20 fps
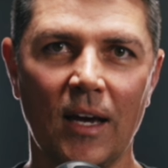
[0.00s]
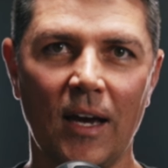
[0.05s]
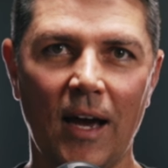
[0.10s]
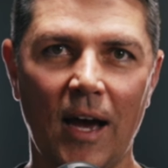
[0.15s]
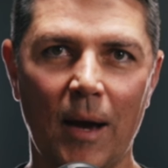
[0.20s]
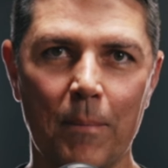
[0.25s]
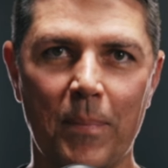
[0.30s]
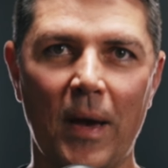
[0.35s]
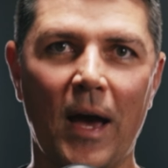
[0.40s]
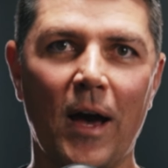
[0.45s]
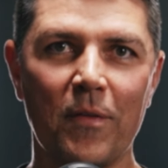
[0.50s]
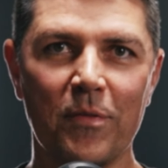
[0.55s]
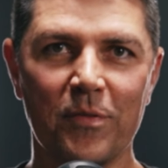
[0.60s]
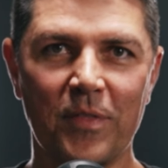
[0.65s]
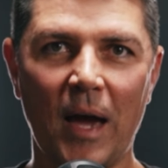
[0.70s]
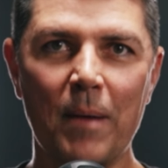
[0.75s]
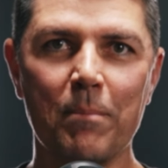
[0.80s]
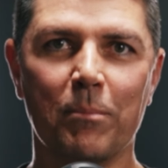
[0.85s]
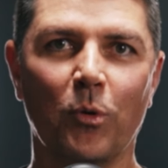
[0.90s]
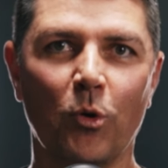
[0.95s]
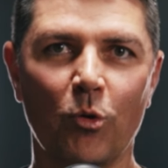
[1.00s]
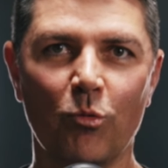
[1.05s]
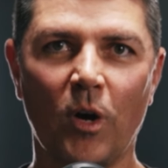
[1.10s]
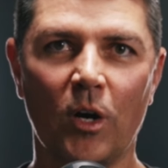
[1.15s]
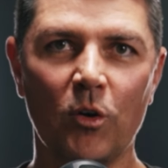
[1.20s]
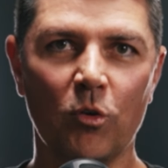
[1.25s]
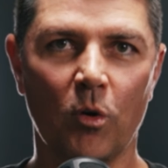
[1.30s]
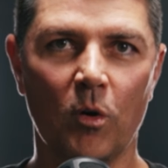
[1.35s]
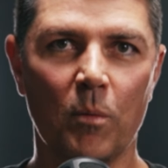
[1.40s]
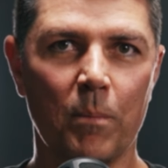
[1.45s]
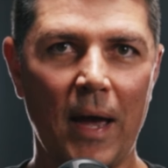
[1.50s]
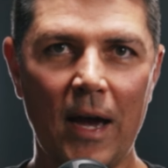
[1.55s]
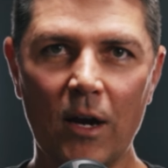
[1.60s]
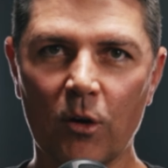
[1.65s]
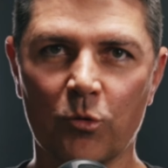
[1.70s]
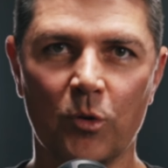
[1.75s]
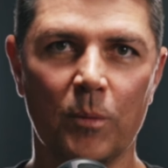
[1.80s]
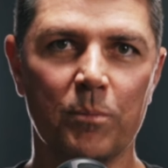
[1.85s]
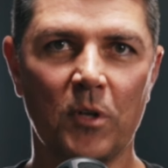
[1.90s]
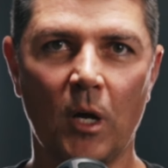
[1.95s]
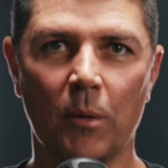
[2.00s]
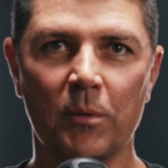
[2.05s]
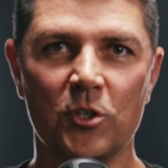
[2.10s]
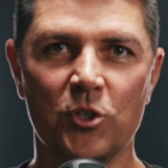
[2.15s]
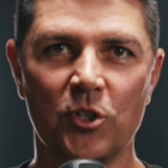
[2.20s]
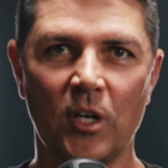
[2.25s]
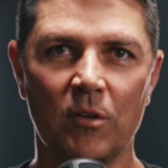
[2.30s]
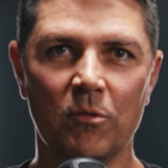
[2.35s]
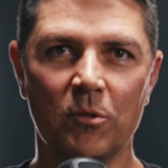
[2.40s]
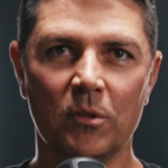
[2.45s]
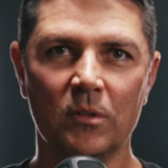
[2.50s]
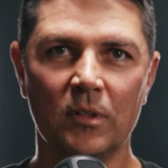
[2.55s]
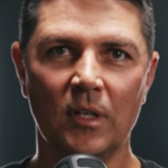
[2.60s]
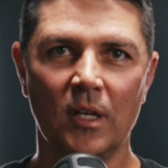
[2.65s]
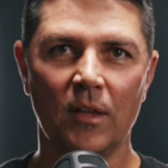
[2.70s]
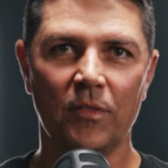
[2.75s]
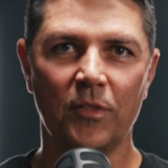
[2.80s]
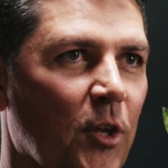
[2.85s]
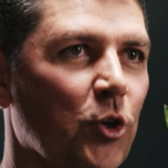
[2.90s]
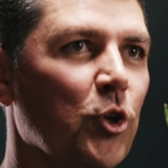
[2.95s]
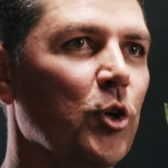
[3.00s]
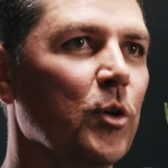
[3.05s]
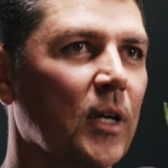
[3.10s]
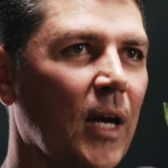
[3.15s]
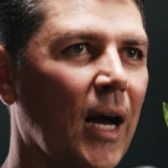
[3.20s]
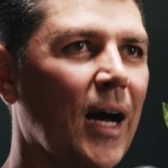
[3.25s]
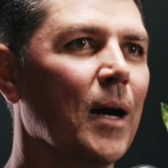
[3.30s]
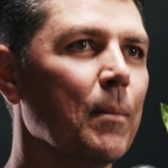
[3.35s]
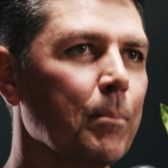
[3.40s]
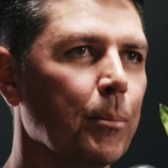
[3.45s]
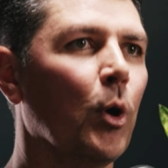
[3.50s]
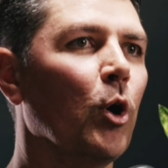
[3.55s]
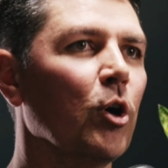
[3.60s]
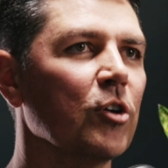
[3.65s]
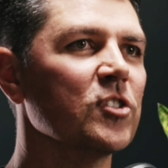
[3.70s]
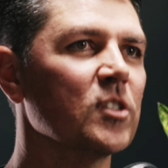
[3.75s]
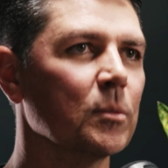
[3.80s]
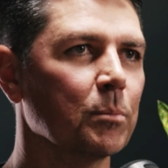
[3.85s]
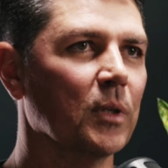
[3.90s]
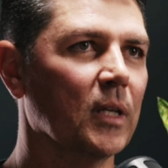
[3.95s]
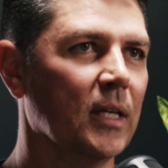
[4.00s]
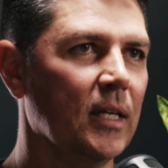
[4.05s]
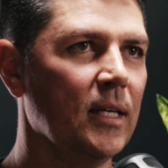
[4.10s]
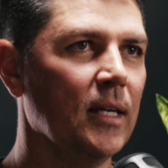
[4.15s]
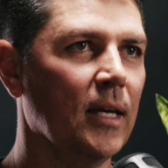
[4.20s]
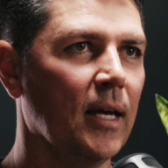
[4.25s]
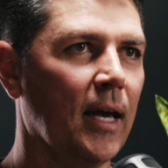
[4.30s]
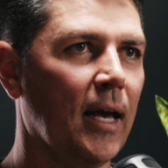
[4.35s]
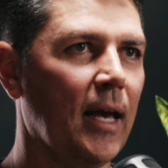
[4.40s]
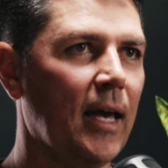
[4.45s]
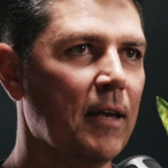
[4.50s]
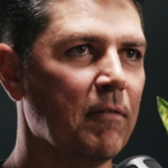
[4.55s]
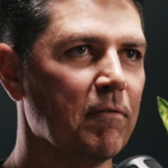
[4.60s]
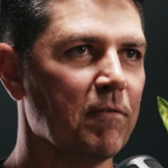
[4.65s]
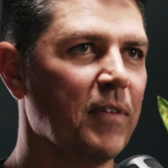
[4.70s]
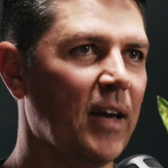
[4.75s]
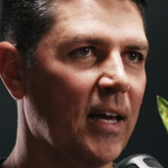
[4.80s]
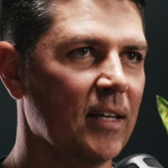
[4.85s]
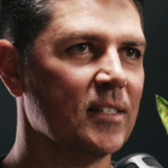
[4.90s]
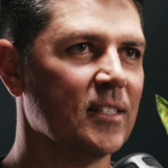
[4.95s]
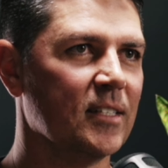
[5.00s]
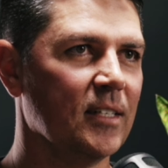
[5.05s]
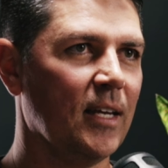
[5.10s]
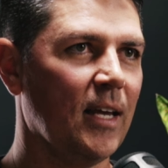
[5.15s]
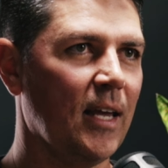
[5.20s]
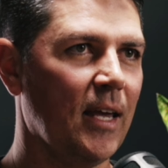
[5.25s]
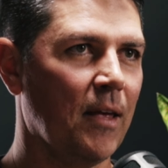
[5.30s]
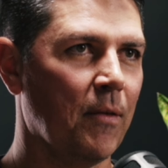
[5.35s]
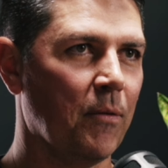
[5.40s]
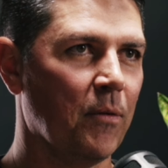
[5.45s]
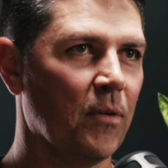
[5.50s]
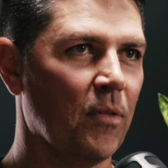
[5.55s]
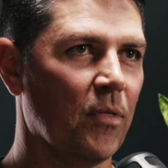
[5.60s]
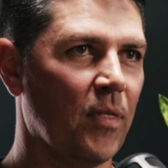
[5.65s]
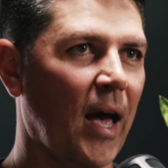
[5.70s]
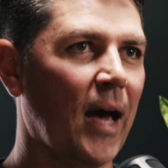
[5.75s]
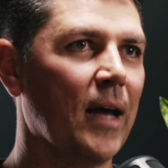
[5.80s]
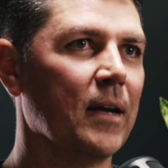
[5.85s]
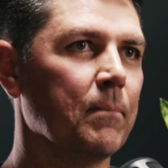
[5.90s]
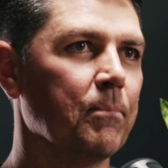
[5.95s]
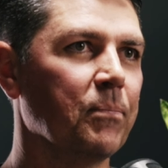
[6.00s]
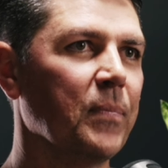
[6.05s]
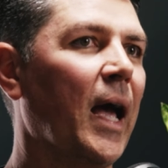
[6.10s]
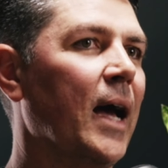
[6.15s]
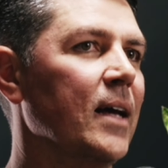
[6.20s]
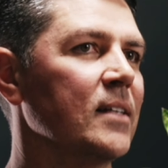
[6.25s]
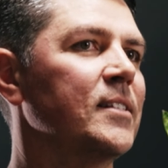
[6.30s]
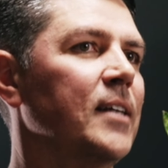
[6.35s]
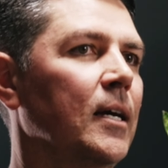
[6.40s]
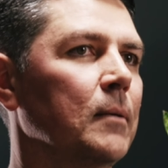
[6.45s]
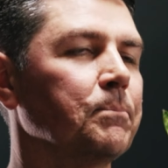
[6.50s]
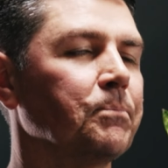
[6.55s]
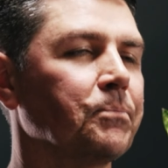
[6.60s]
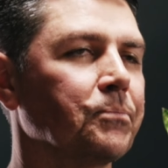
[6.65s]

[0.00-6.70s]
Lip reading: about that bull run or about crypto in general, then you can't possibly invest in that asset.